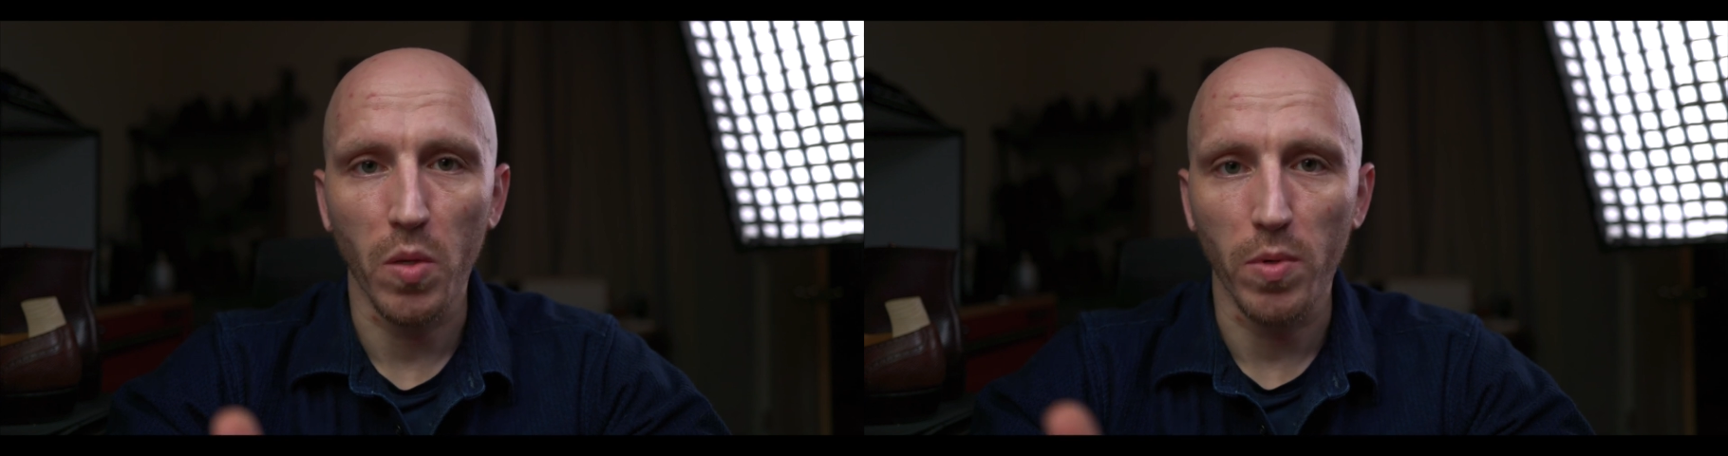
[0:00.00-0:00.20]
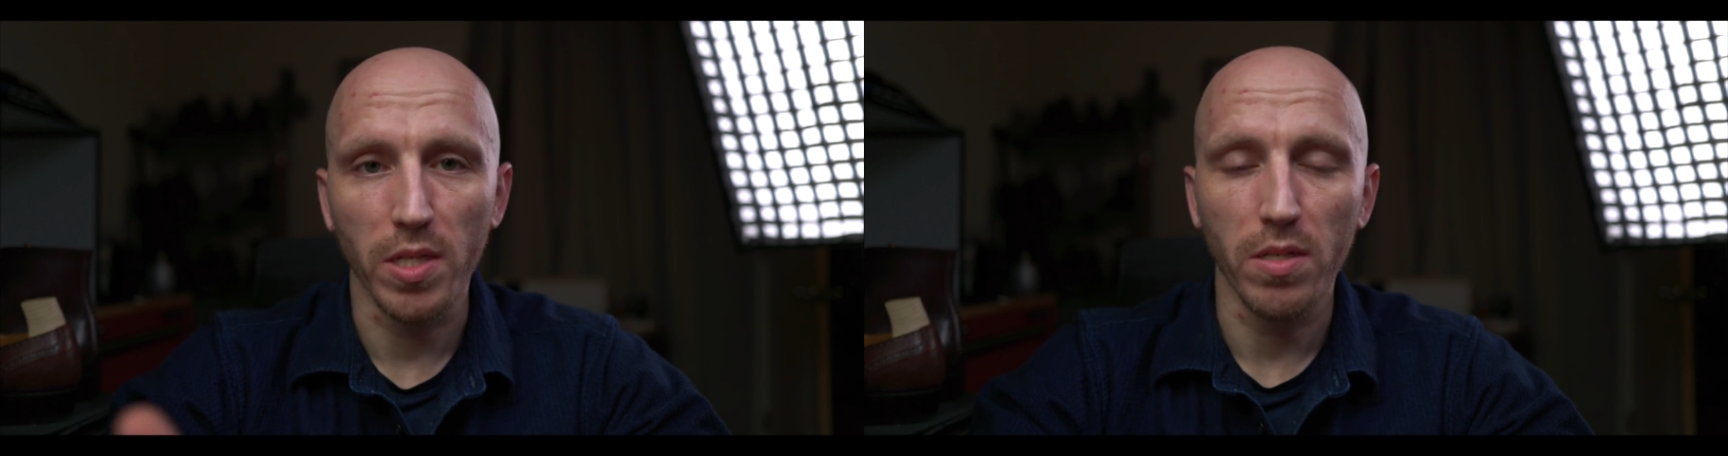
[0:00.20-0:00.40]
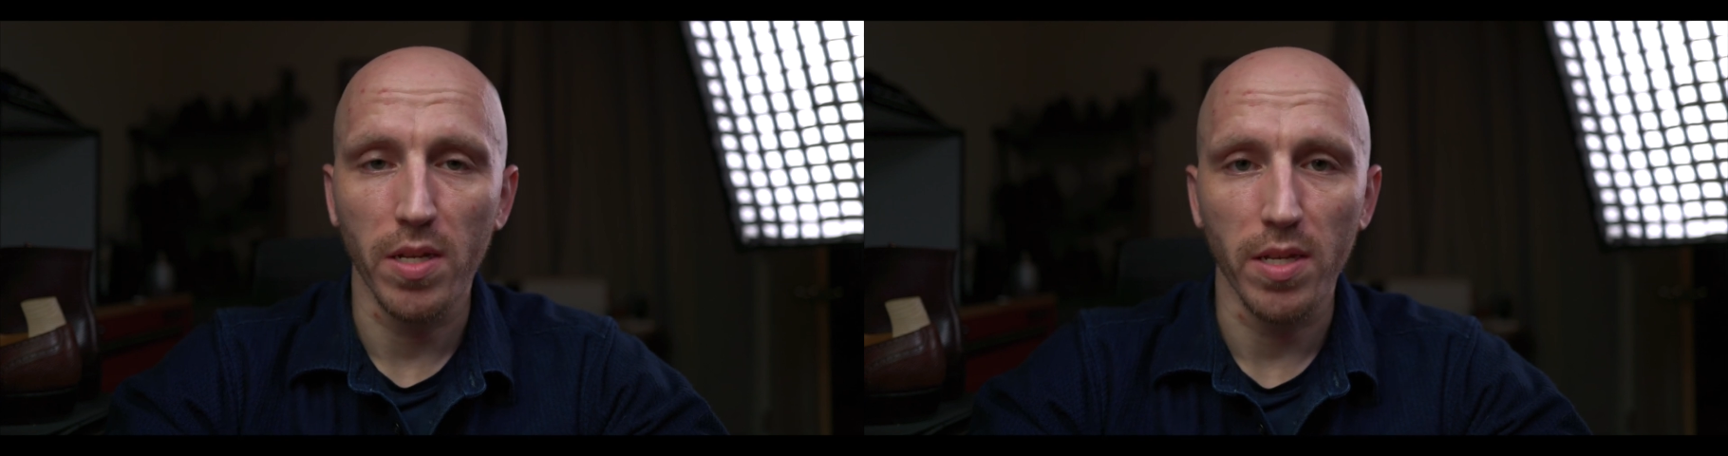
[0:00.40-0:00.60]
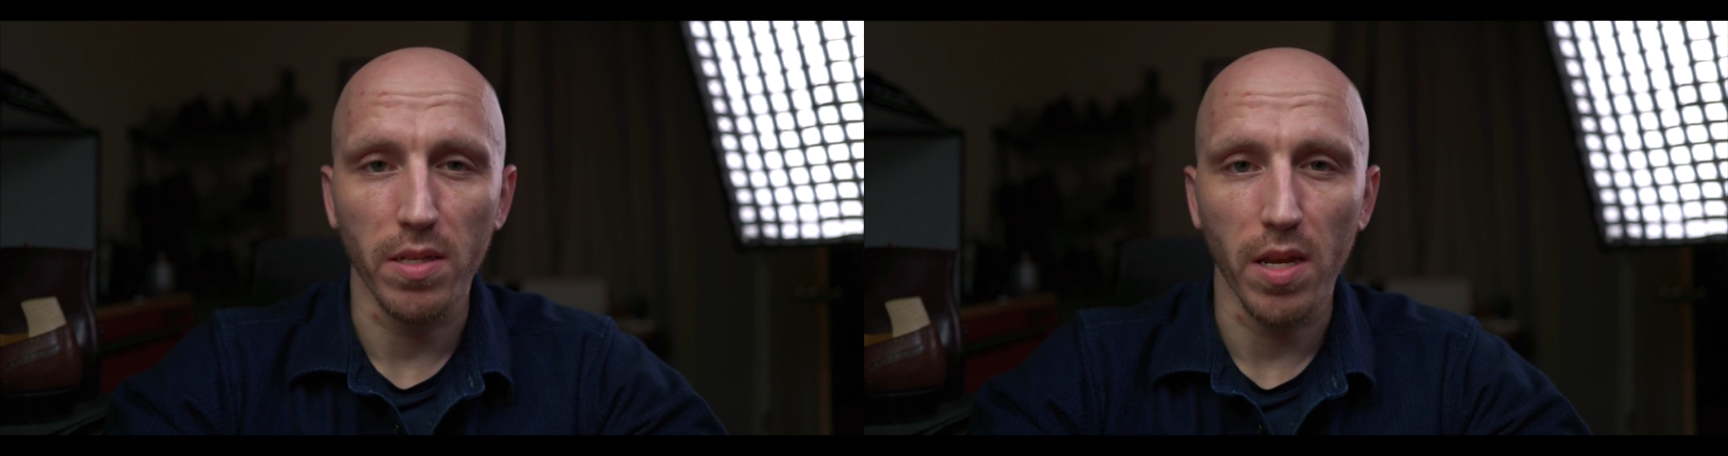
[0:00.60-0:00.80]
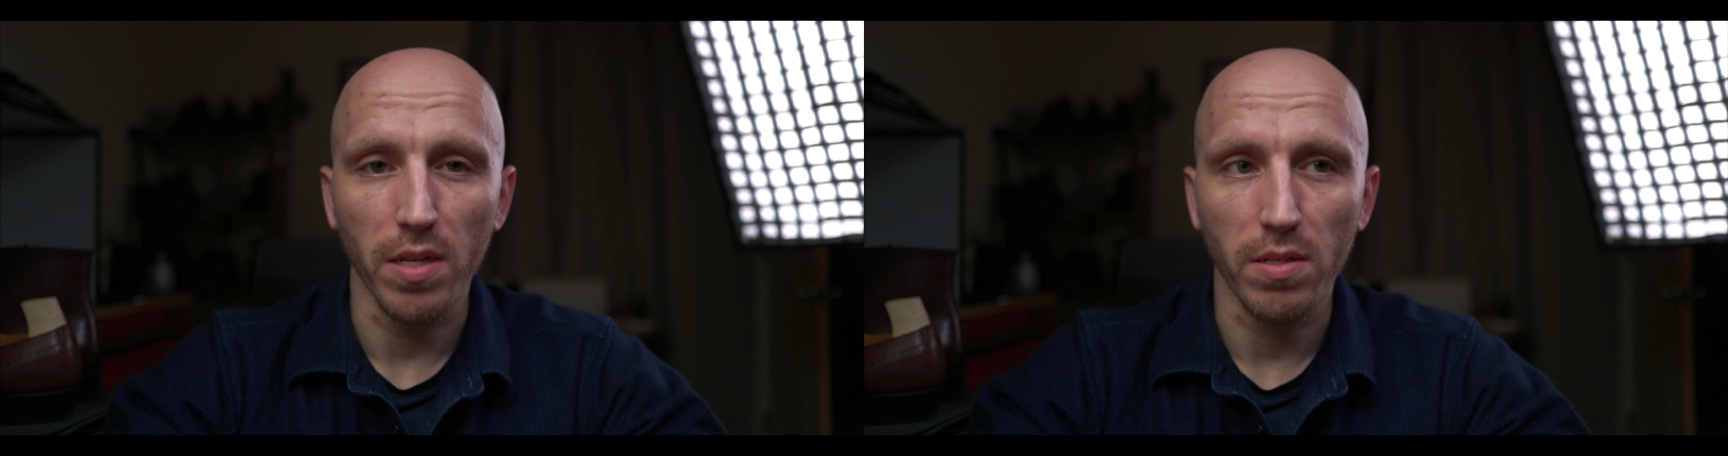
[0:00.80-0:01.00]
which
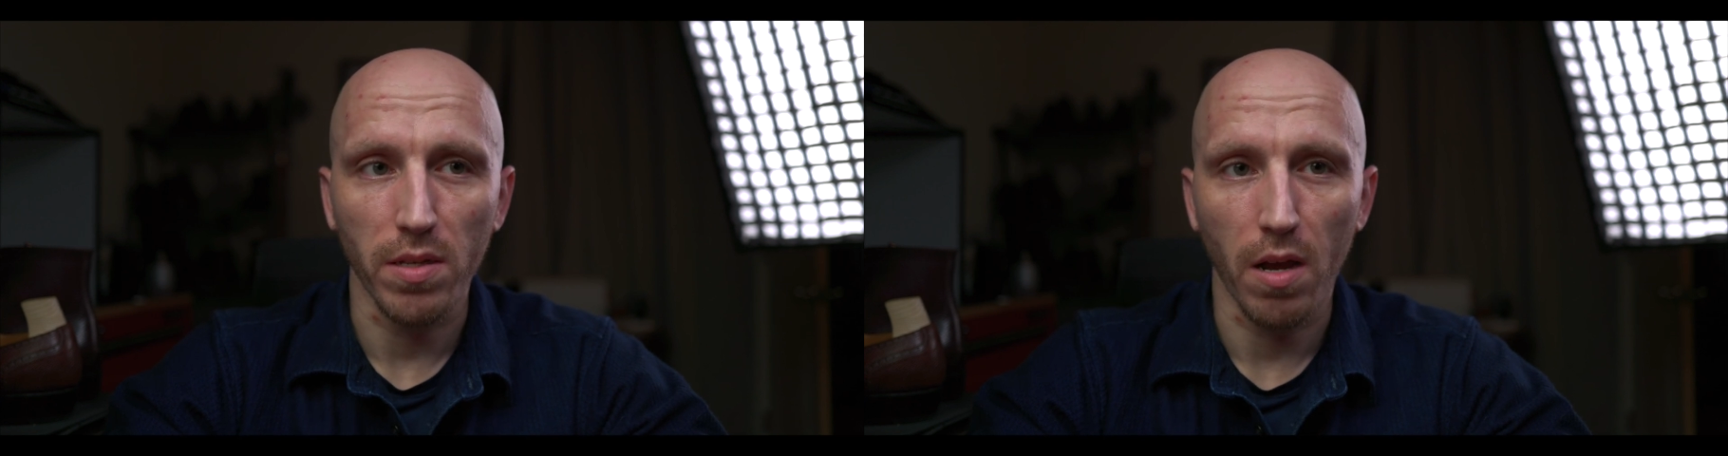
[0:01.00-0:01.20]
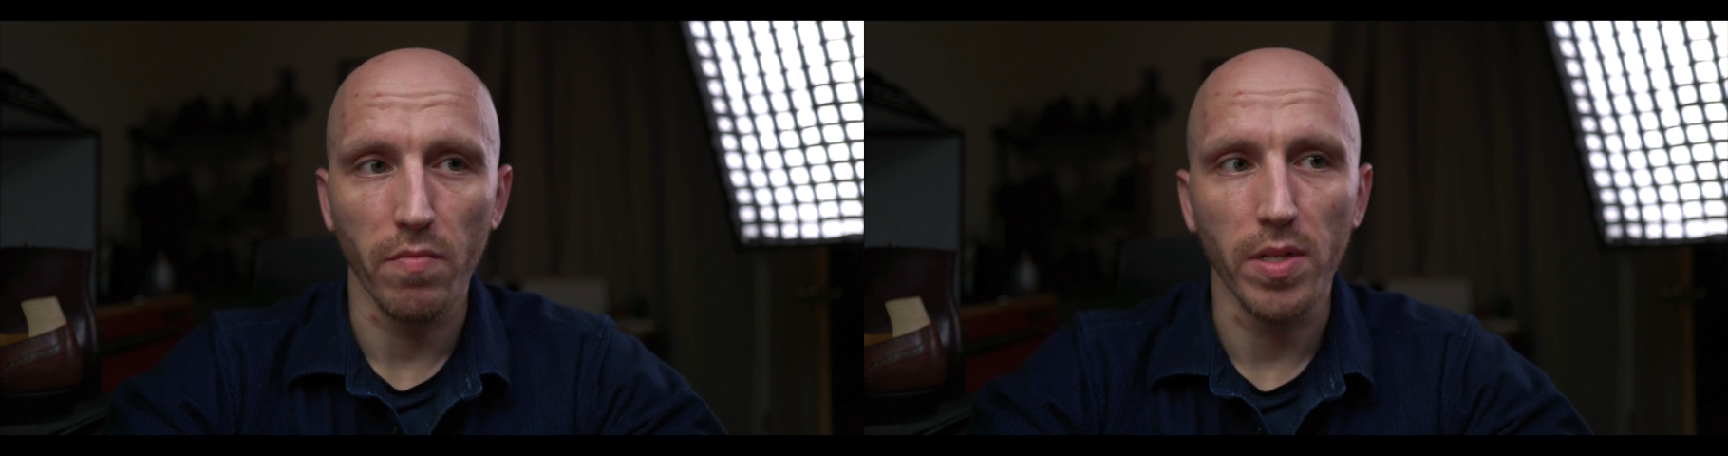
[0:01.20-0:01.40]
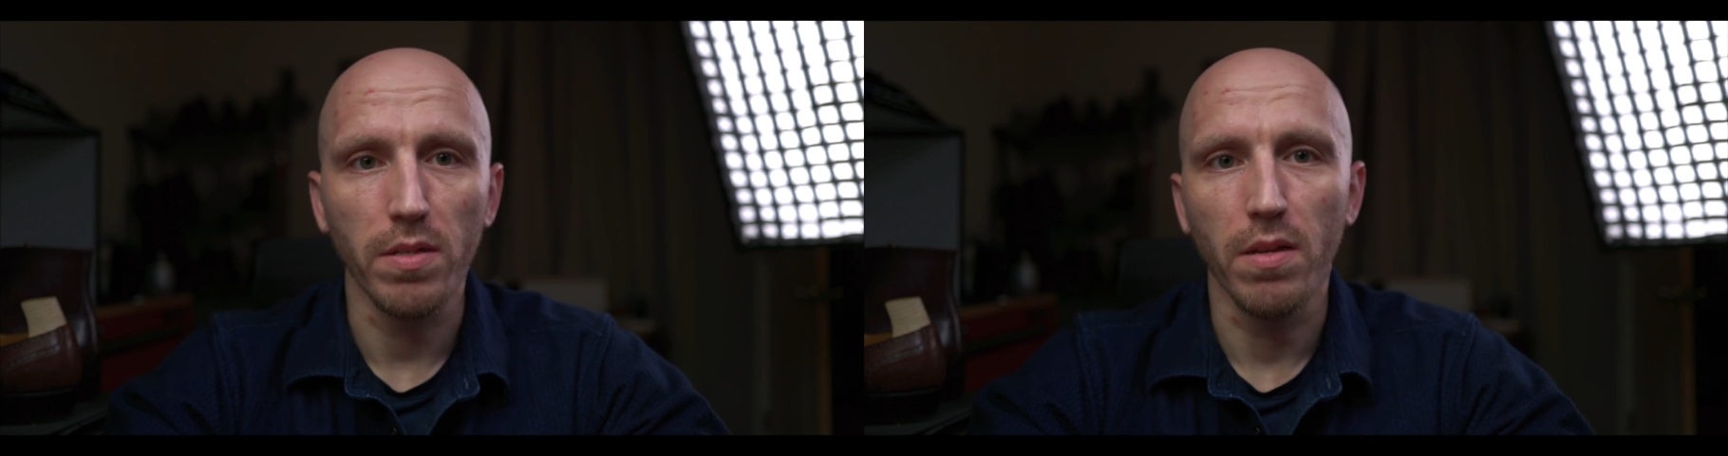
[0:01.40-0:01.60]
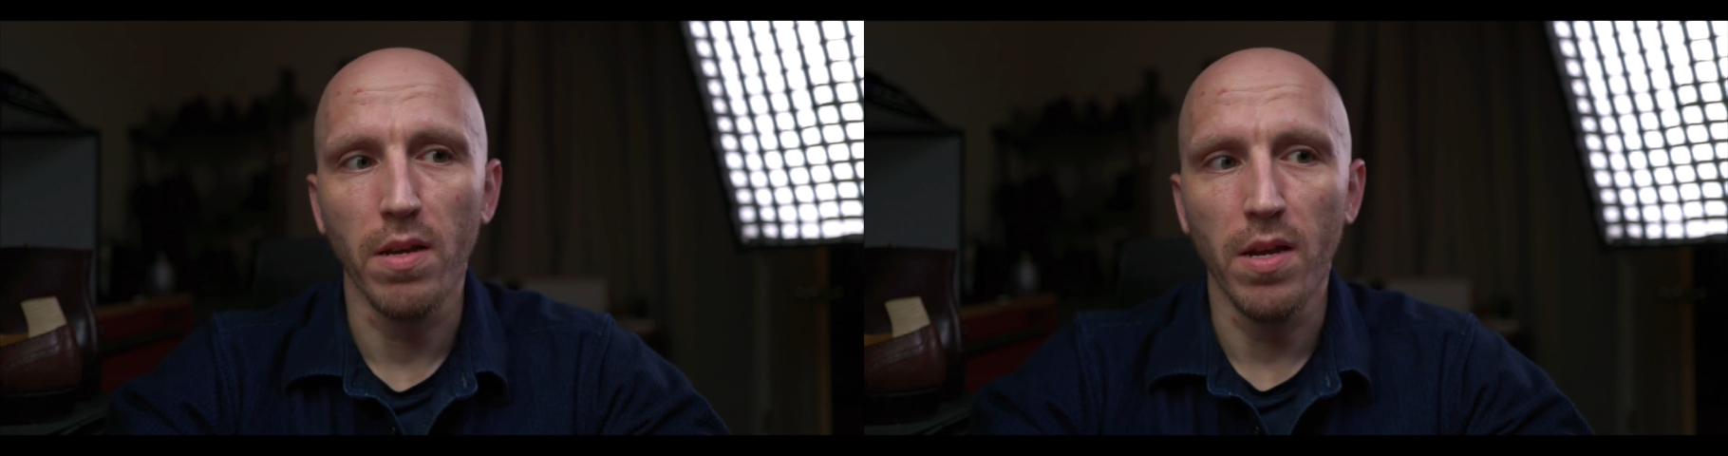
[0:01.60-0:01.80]
is a solvent,